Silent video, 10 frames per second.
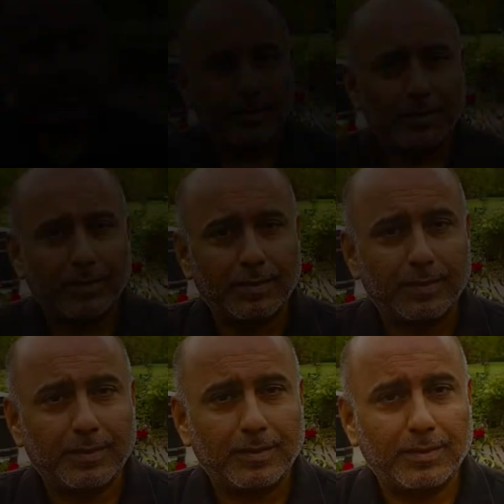
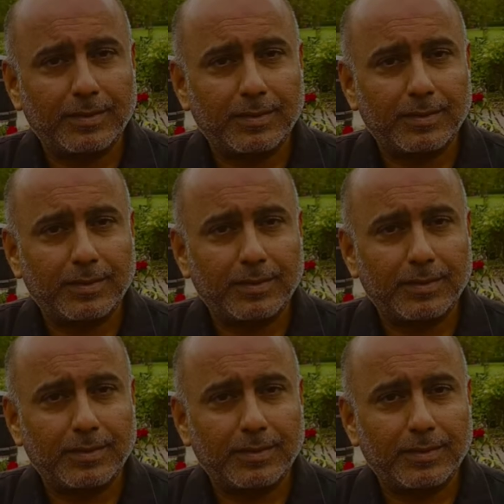
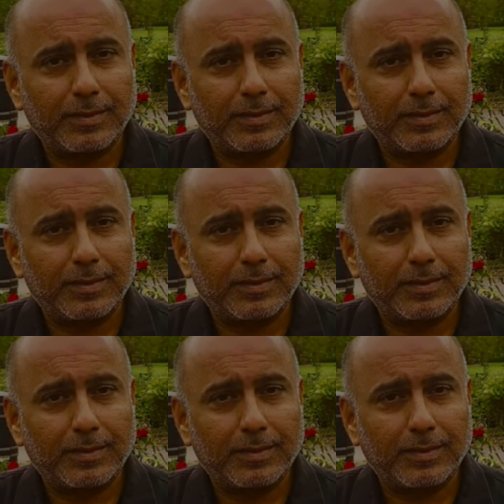
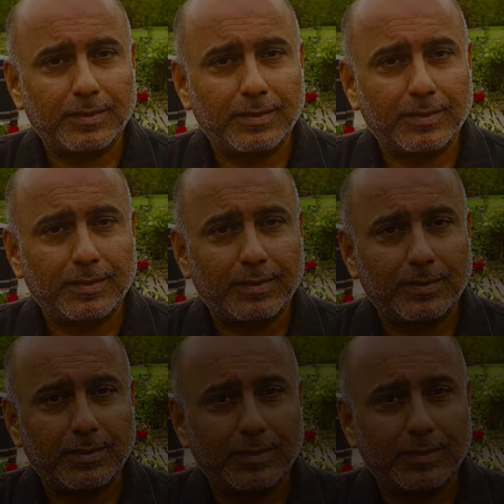Nobody speaks.